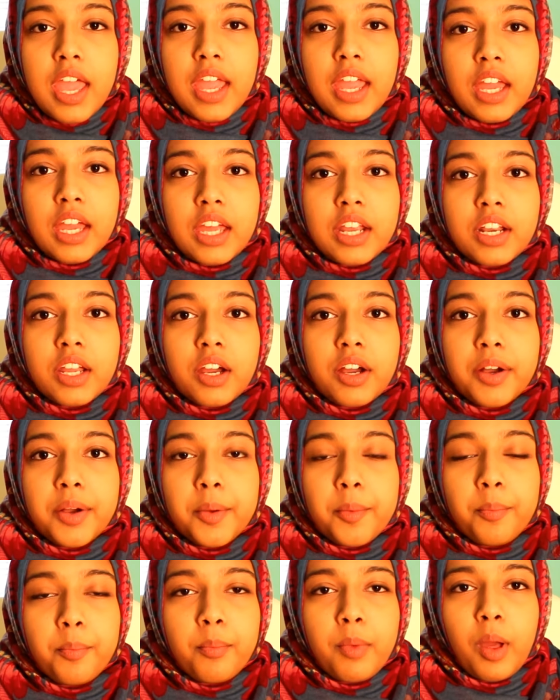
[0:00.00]
And
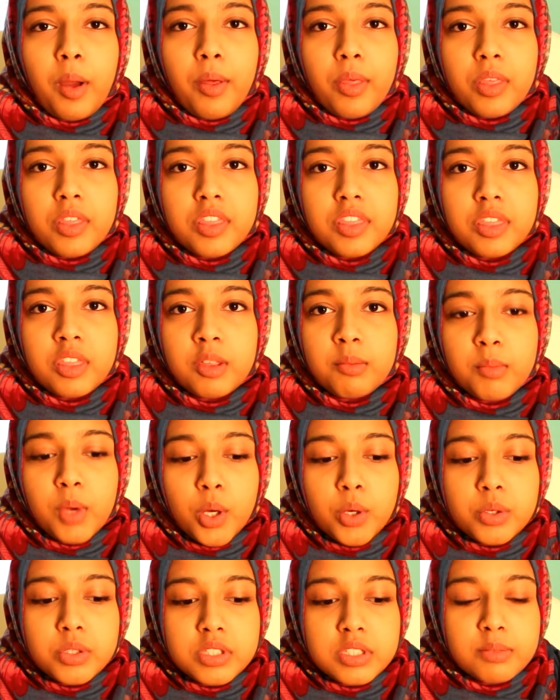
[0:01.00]
the
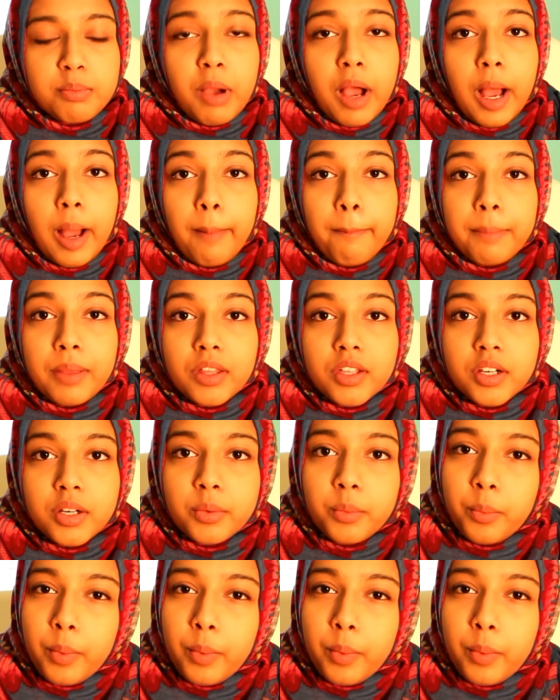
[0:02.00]
most popular